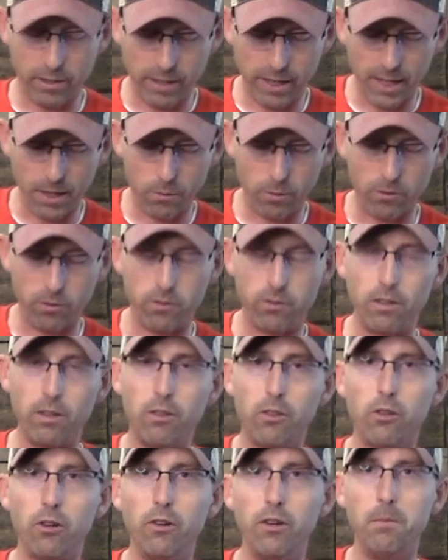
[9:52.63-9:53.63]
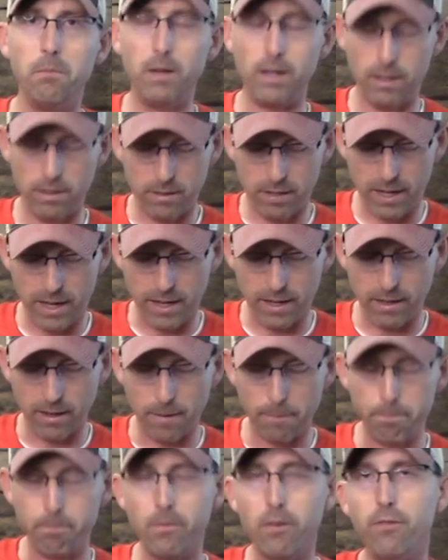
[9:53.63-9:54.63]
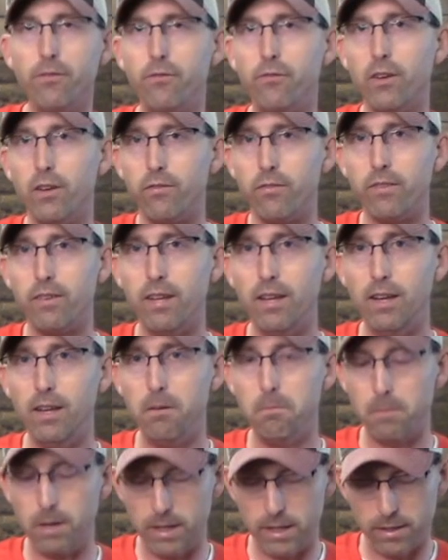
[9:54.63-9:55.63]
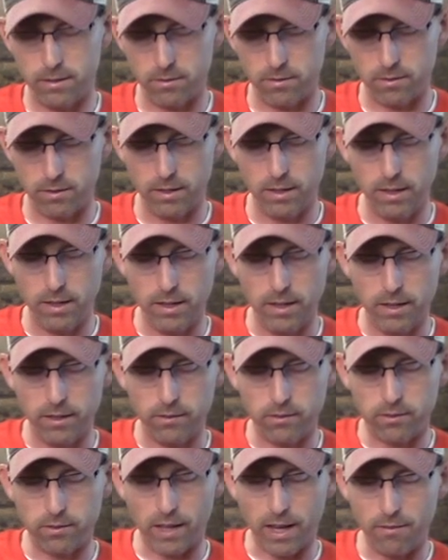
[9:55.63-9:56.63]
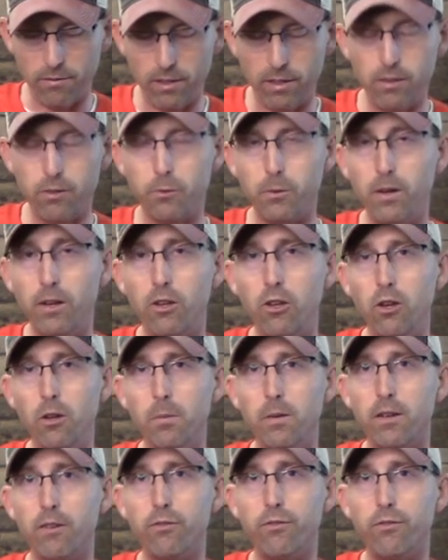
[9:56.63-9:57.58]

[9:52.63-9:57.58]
tank, which is a 30 minute tank, 15 minutes, 73 cubic